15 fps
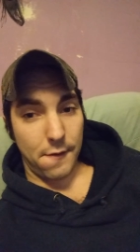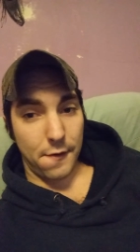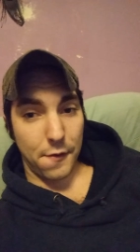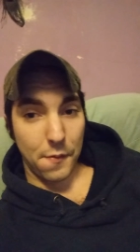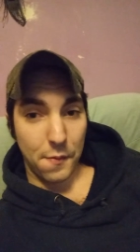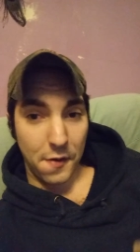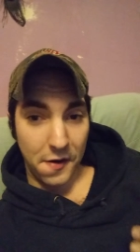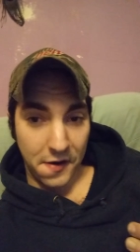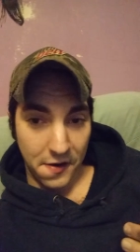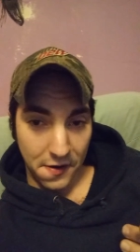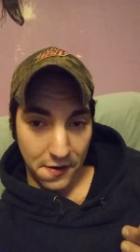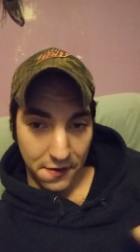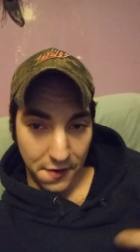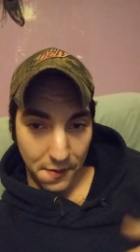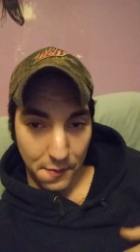You know what I
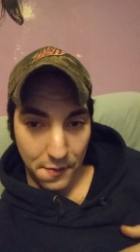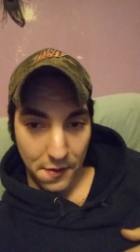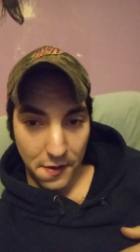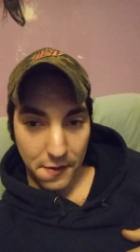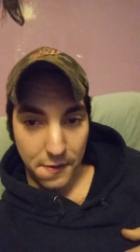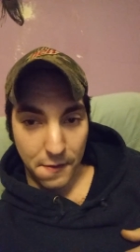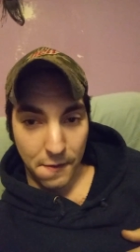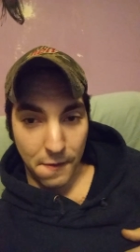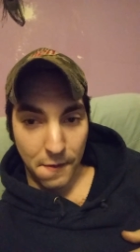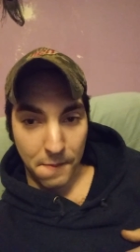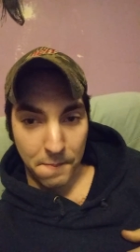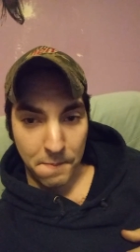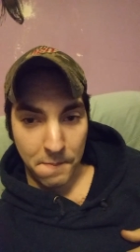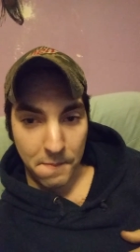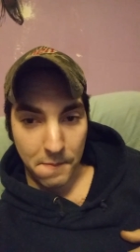could do with that,
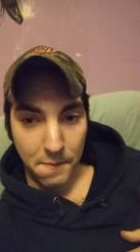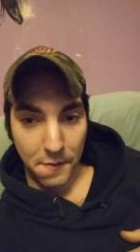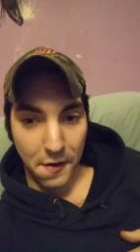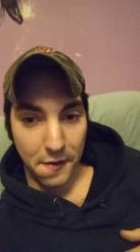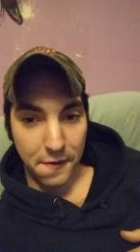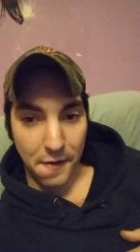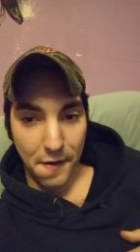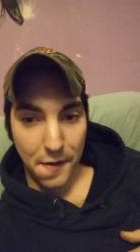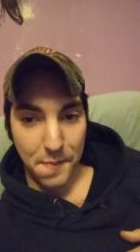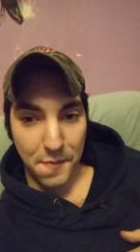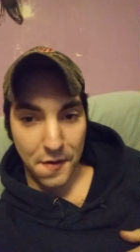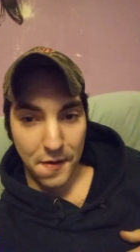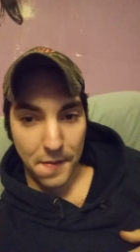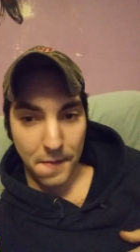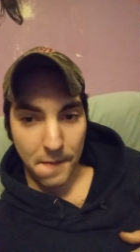Tom? That time,
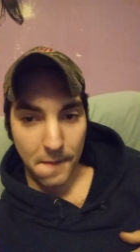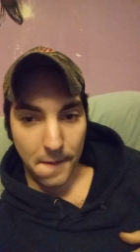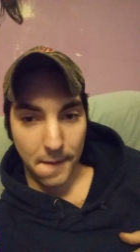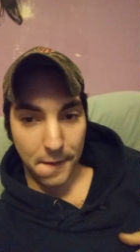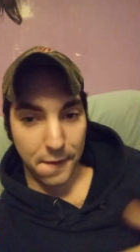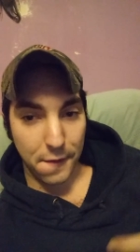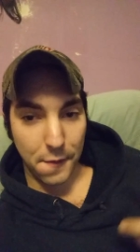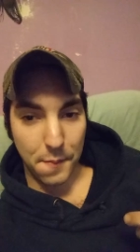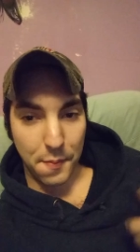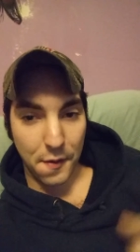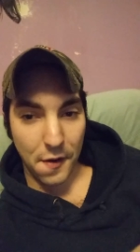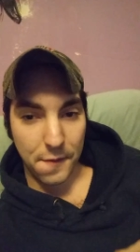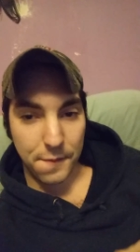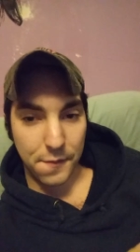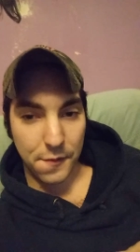man? I could
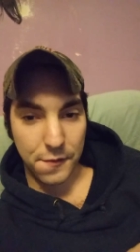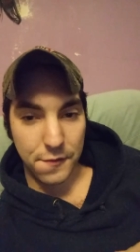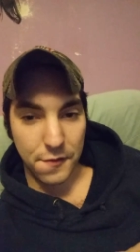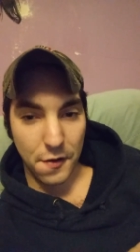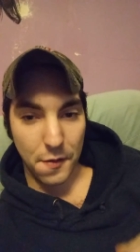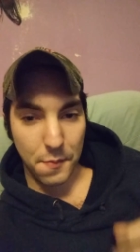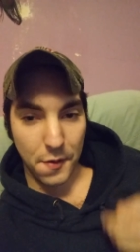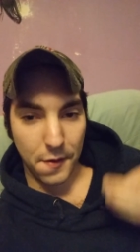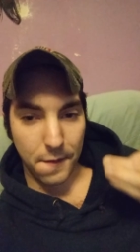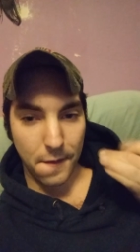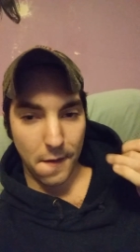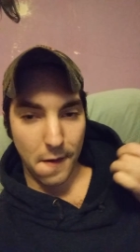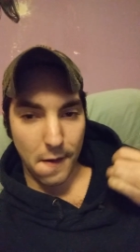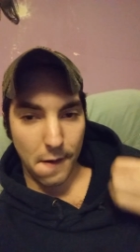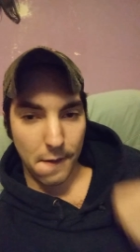apply for a job like
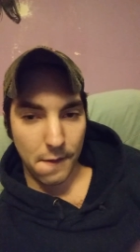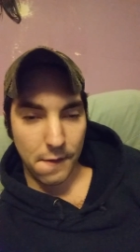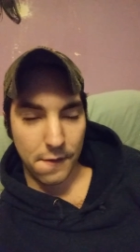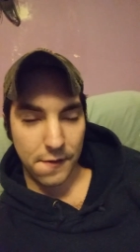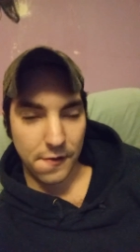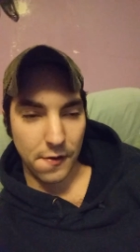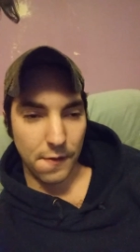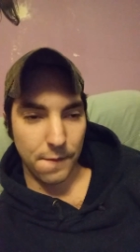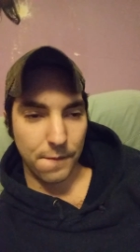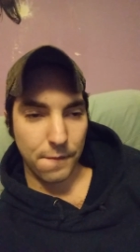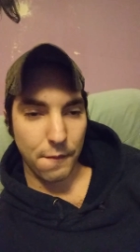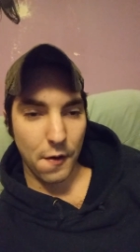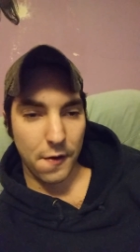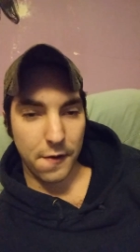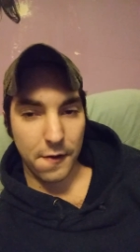that and said,
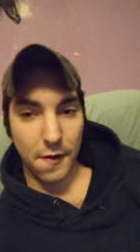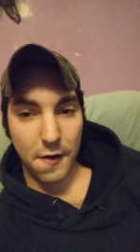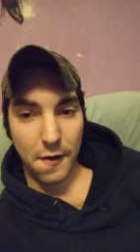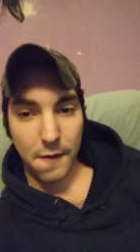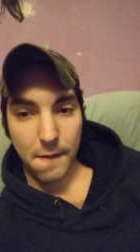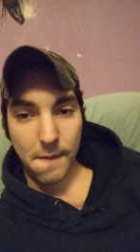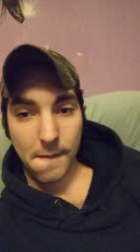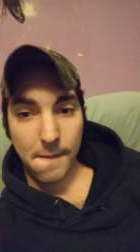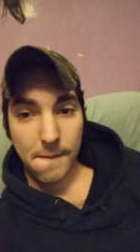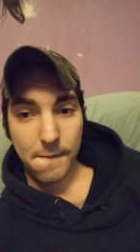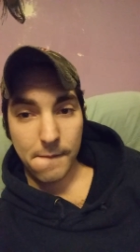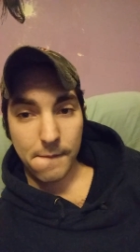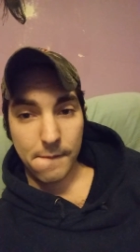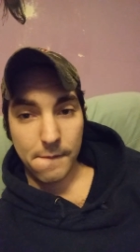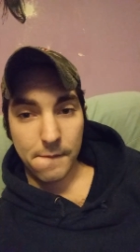fuck yeah.
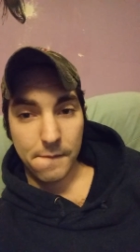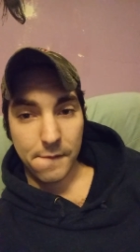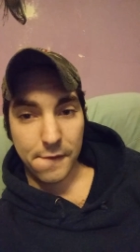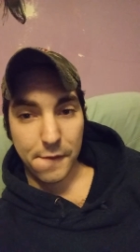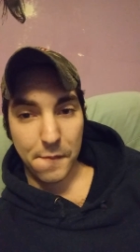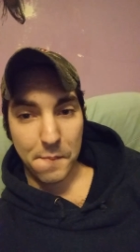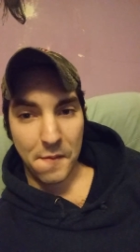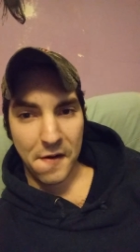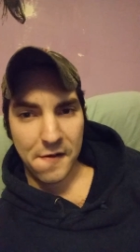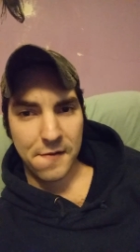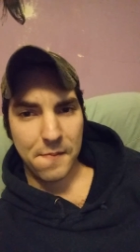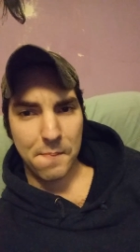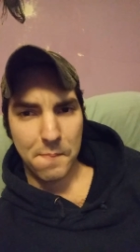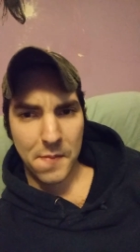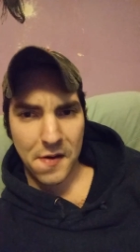Let's go make
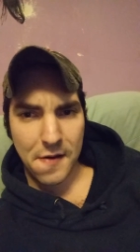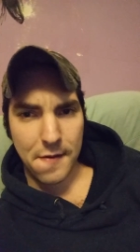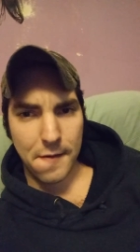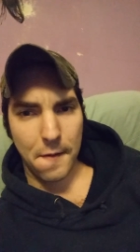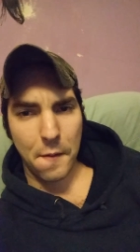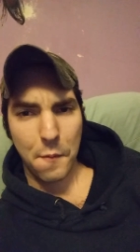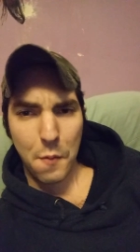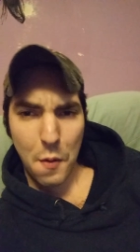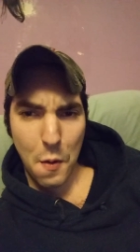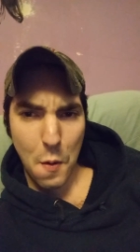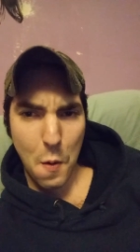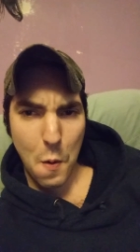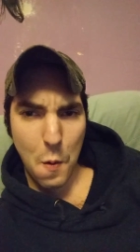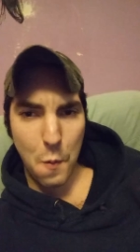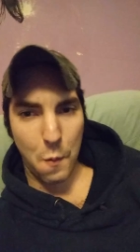some money.
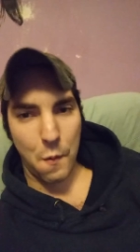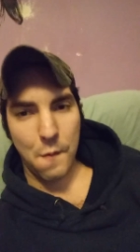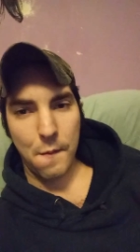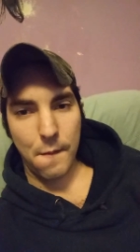Woo!